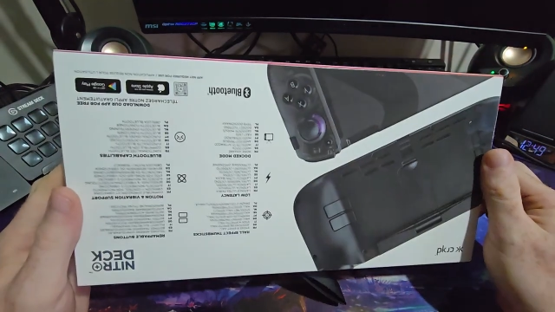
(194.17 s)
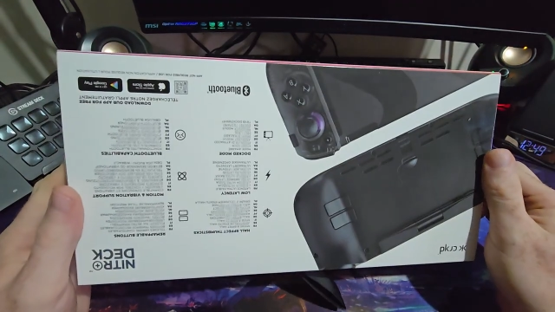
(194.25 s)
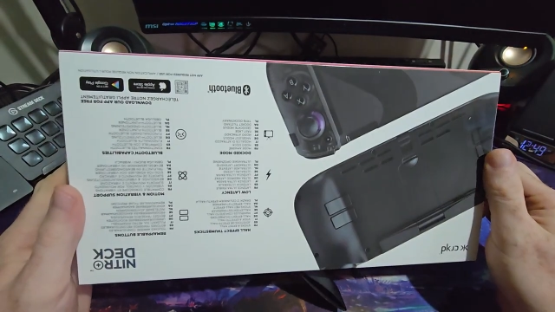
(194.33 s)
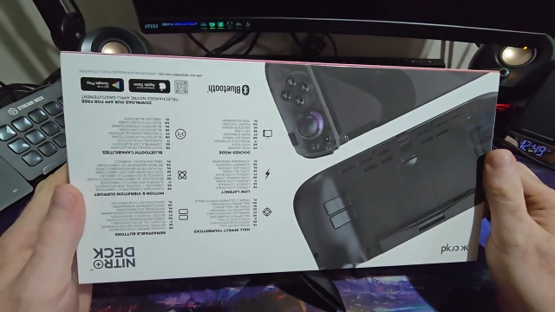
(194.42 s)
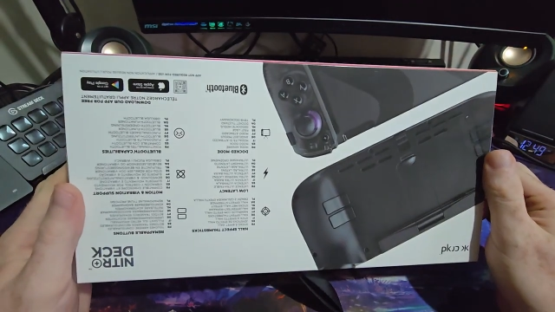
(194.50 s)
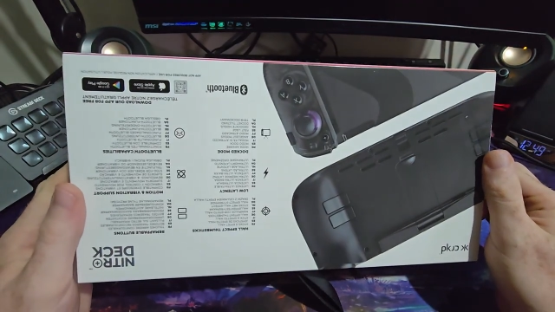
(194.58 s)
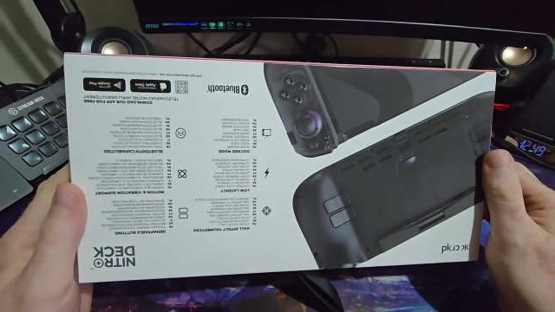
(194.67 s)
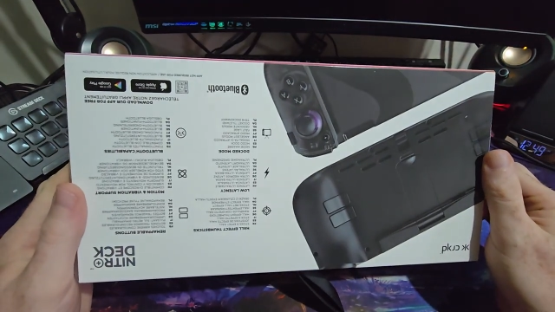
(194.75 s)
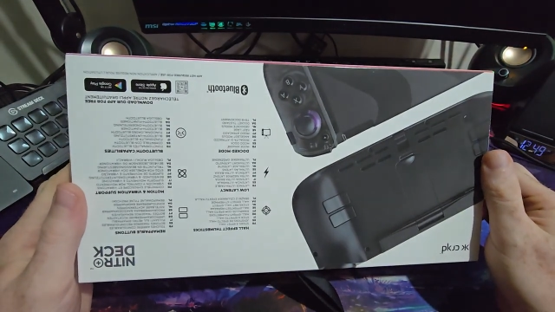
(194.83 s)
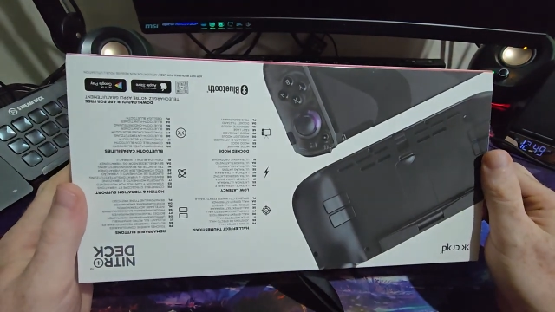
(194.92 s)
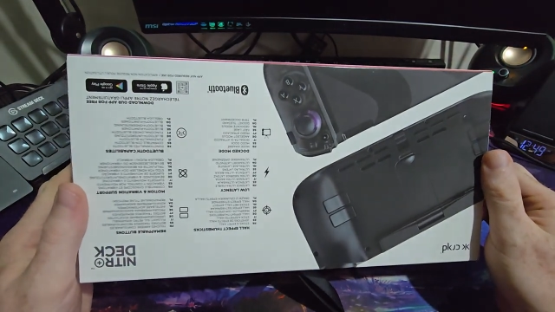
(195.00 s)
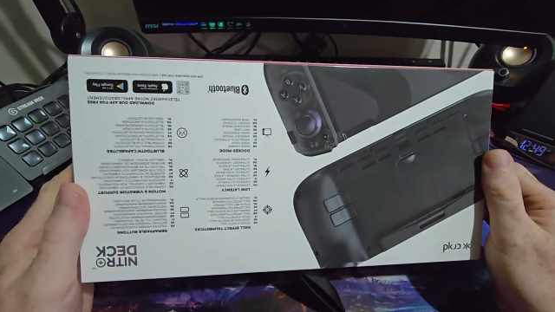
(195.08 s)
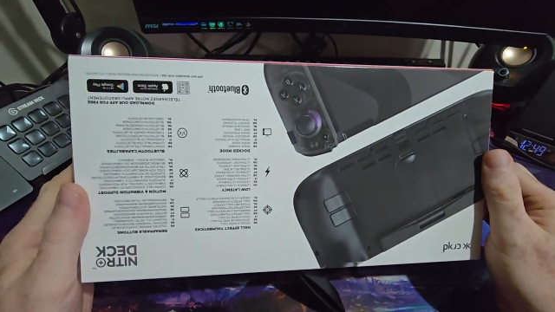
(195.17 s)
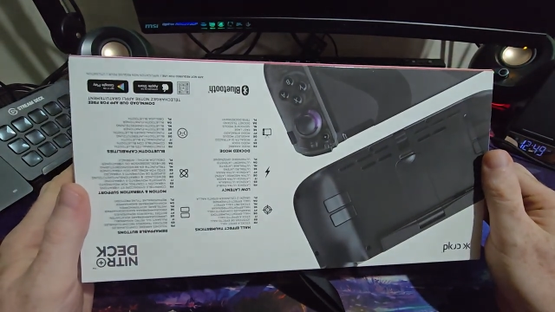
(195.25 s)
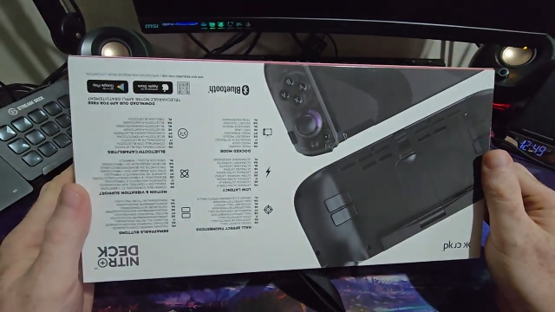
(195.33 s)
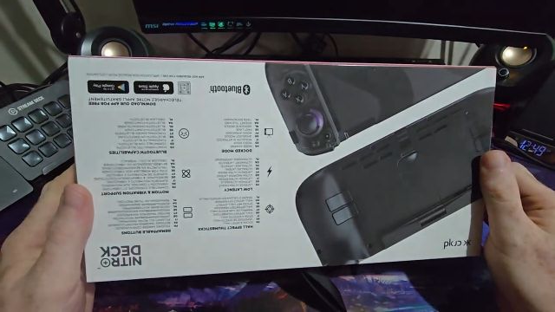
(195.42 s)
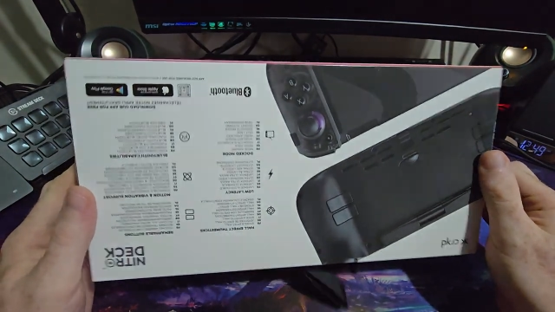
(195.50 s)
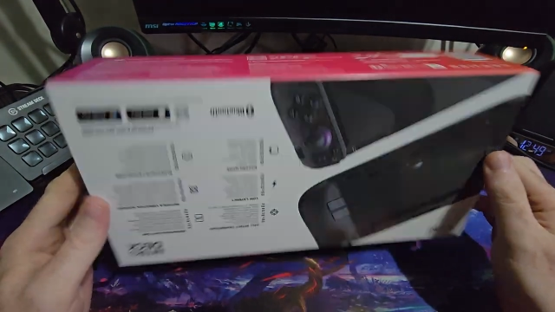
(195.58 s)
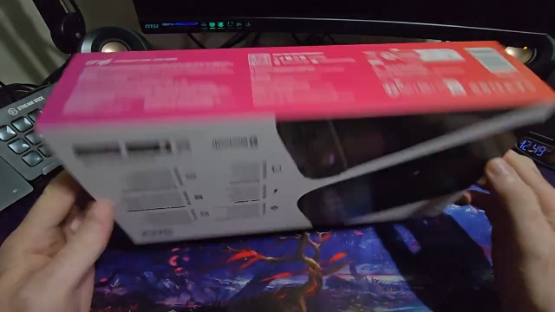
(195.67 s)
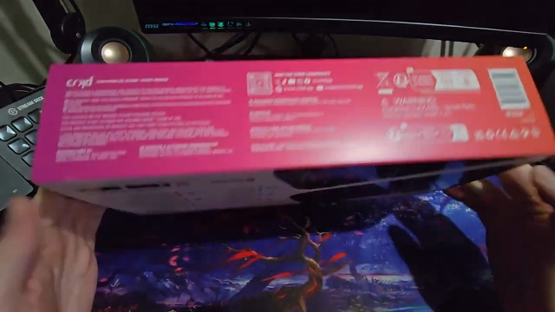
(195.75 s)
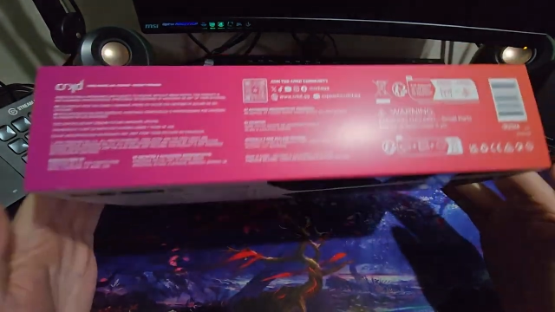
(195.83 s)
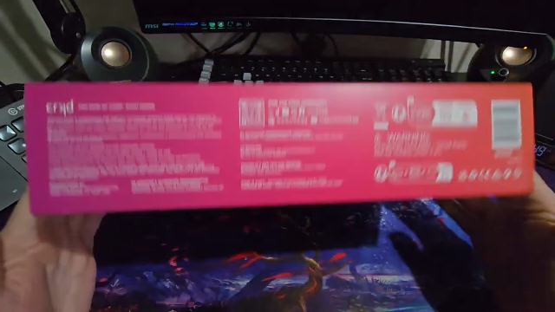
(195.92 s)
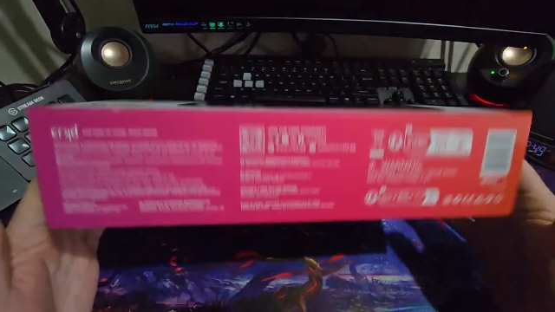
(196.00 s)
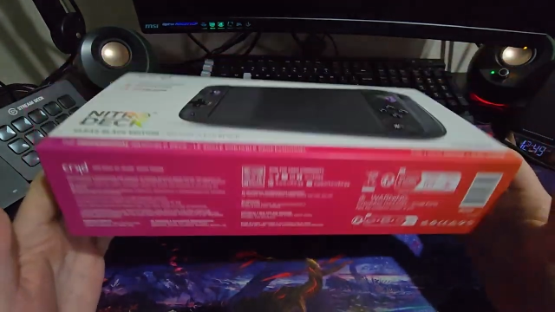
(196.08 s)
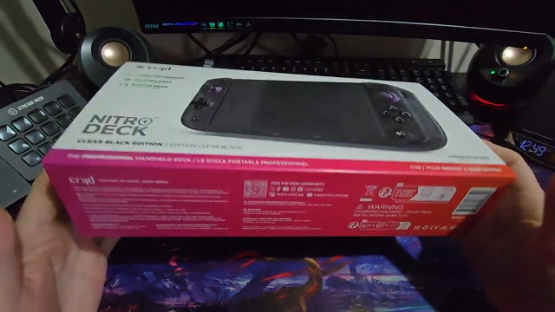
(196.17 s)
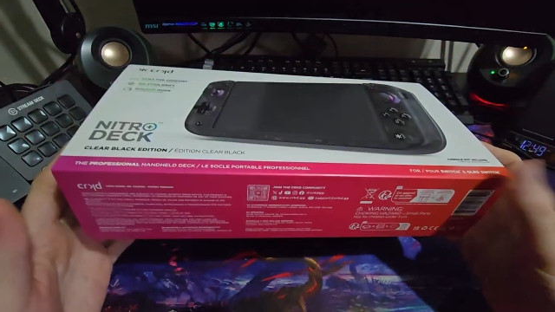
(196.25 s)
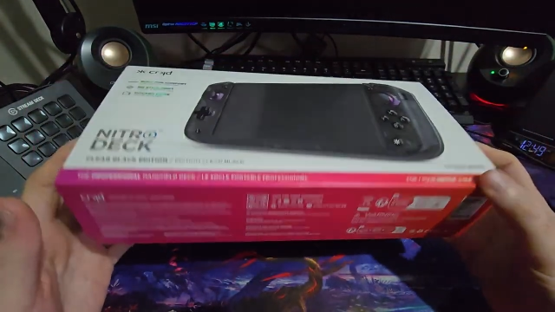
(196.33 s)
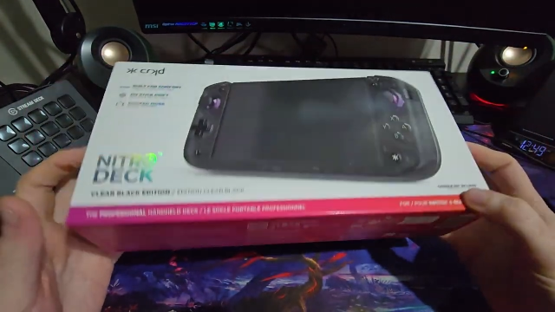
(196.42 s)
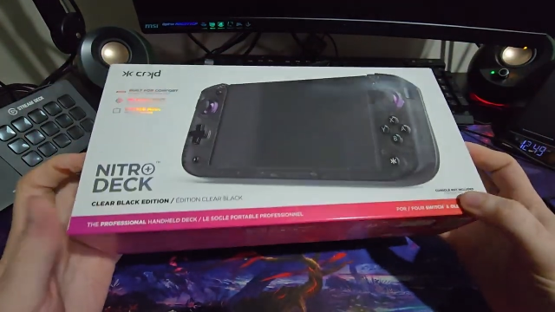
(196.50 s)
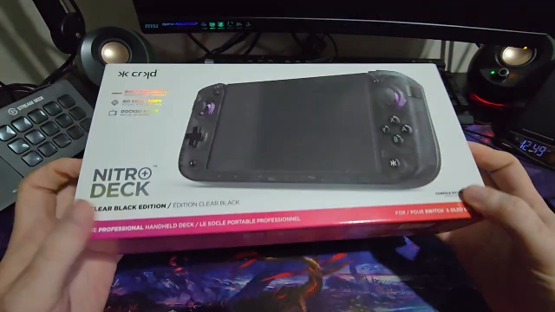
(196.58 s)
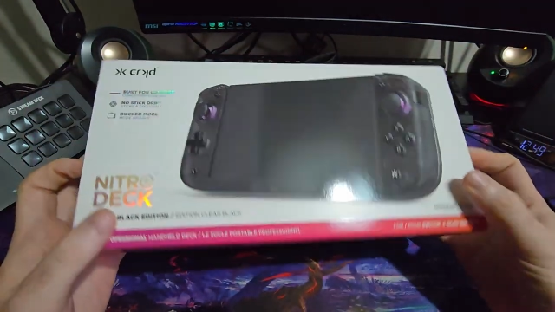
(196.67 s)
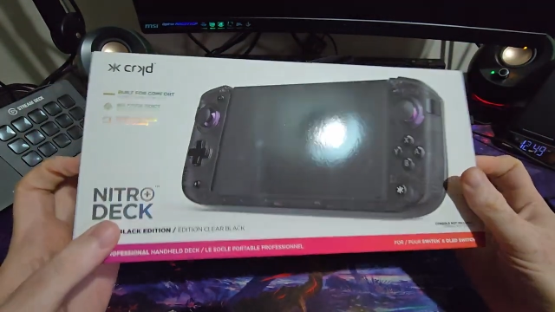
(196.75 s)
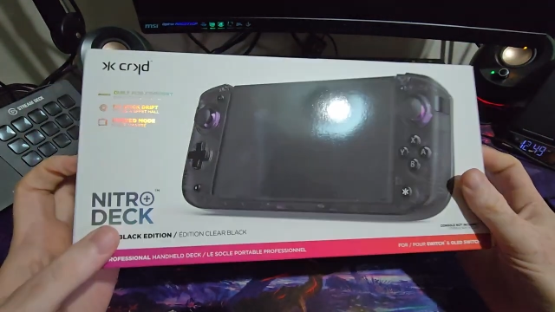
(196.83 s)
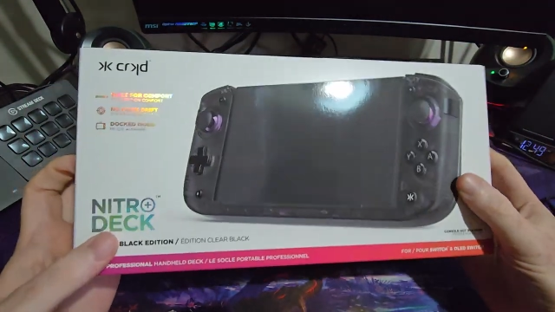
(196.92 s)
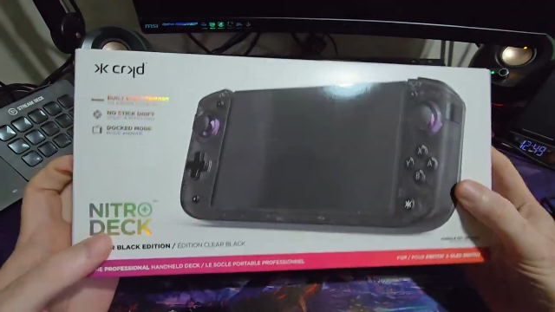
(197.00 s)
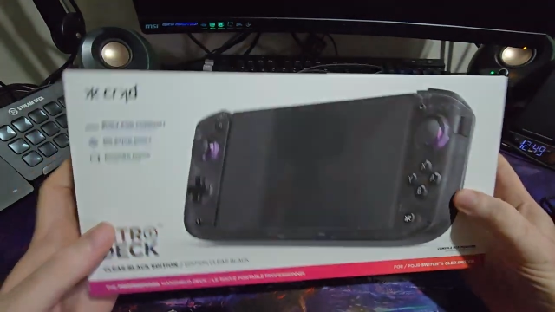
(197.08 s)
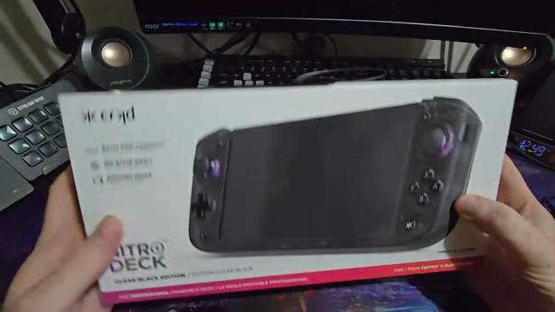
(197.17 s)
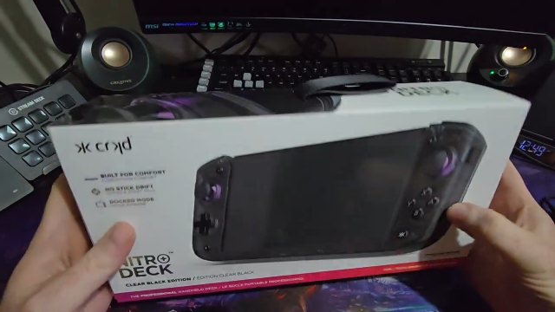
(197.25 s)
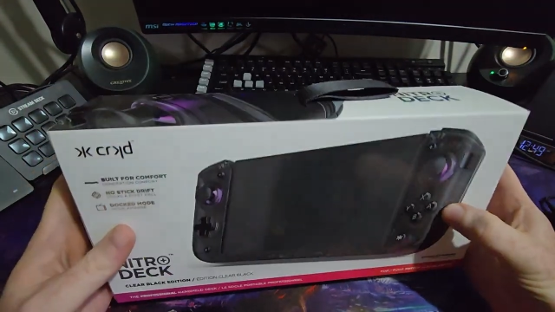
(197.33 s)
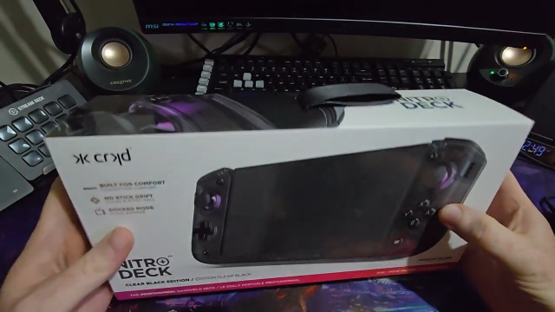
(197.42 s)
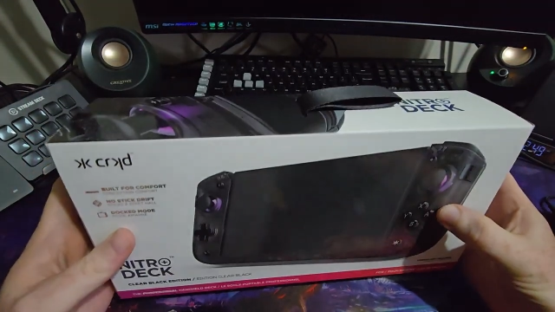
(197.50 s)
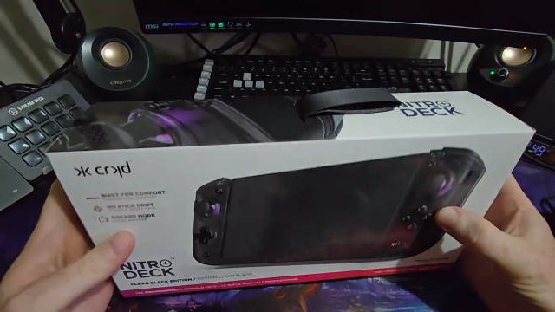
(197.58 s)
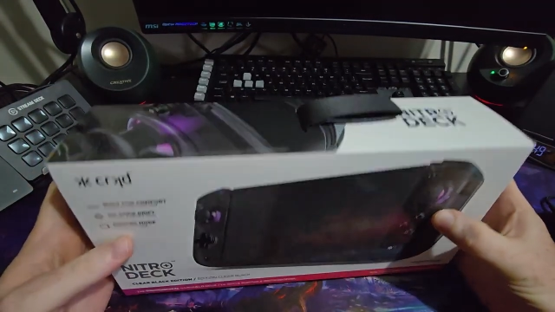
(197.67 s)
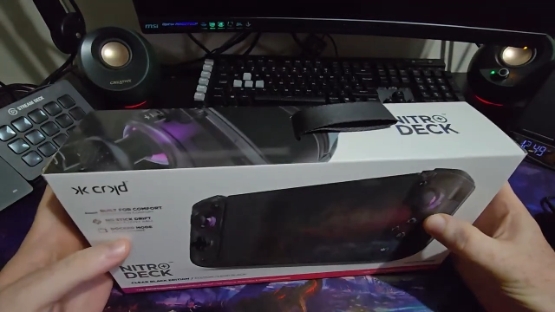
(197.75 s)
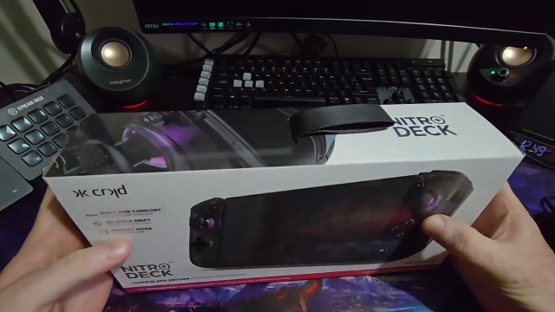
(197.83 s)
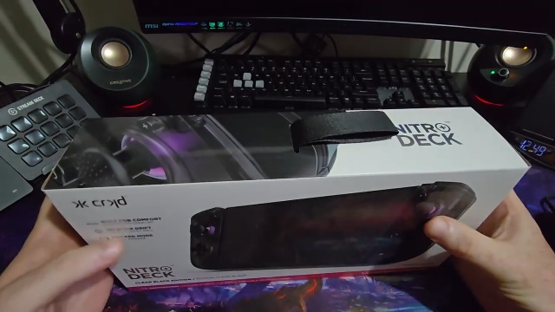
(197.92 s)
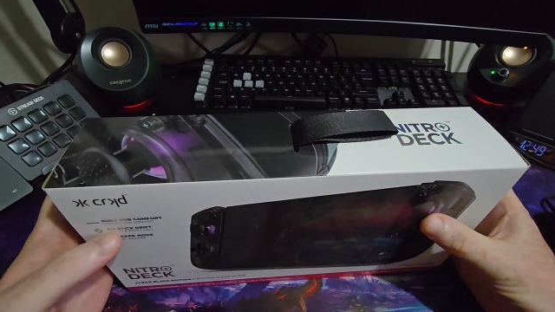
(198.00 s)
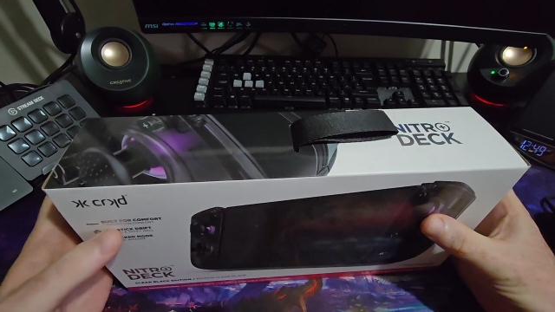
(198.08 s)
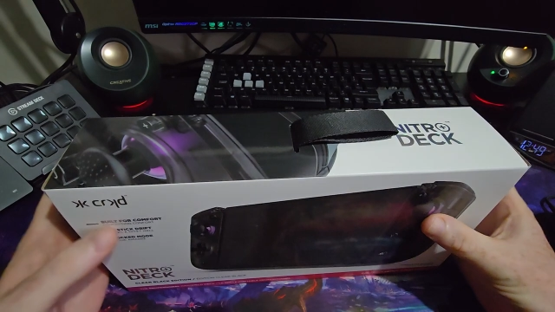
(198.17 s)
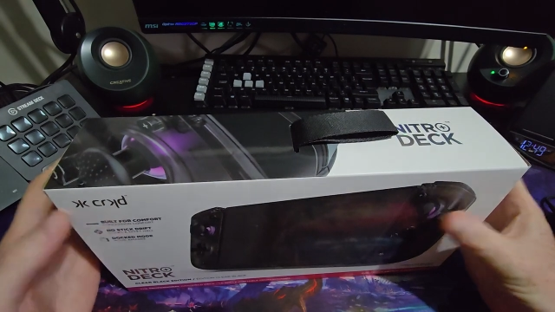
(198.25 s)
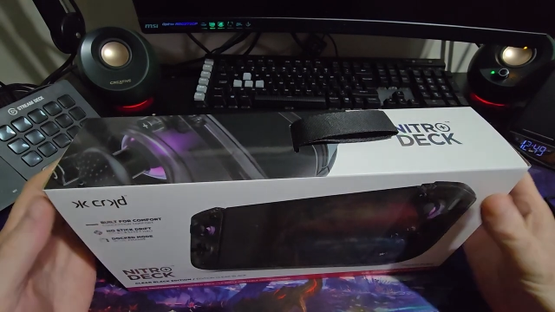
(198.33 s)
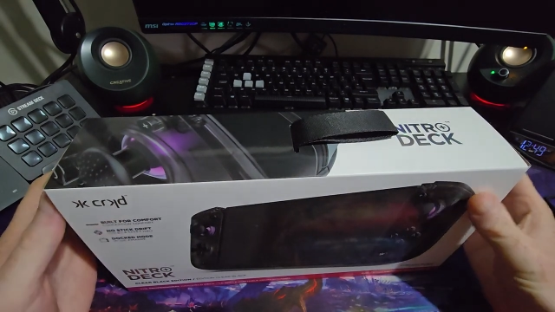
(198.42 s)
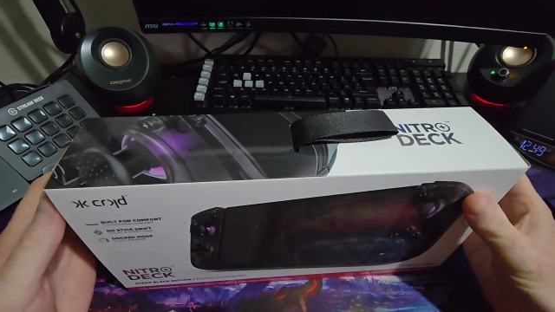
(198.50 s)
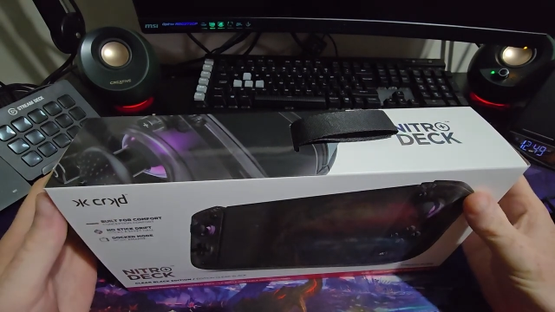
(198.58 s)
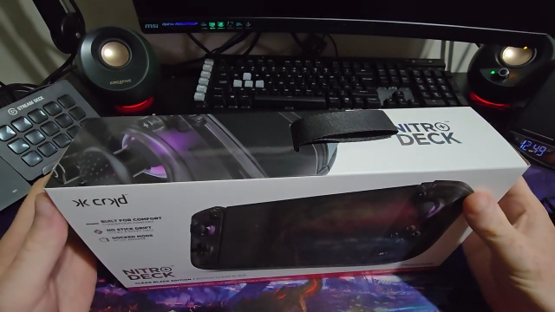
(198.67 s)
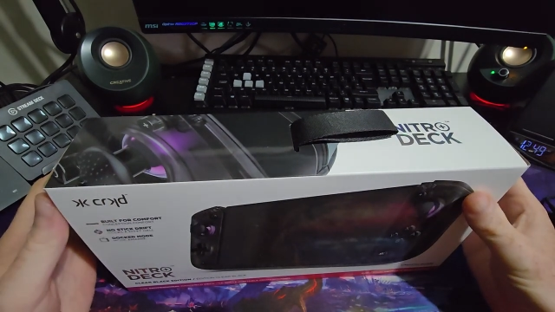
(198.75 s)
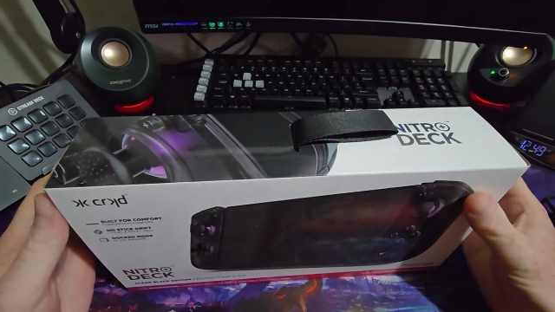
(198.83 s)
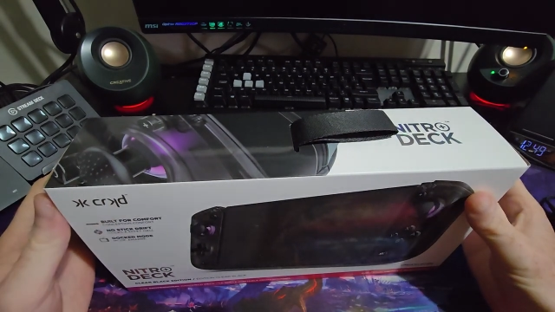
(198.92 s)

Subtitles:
Nobody's mouth can be seen.